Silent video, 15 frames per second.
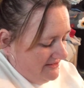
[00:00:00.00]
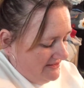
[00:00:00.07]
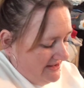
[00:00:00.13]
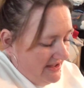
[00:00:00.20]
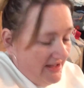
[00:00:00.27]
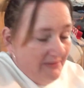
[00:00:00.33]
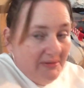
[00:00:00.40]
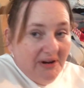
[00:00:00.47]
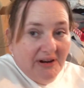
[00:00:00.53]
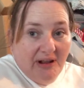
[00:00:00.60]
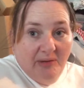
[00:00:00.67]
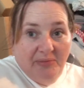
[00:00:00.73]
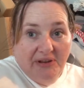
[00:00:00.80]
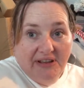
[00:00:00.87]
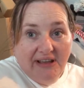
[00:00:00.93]
I'm going to go and
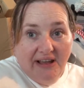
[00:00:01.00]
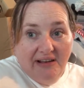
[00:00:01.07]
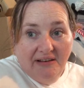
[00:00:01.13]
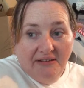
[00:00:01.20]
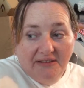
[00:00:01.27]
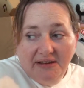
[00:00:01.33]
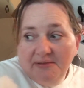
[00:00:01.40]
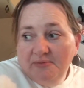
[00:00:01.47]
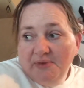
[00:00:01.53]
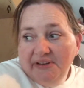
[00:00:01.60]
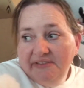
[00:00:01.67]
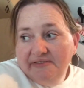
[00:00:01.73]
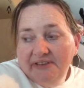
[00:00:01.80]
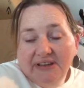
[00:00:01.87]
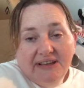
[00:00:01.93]
put the kettle on and wait
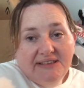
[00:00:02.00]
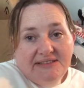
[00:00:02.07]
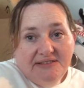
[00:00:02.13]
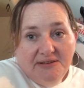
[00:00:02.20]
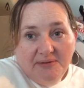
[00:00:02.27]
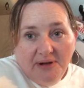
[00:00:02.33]
for his new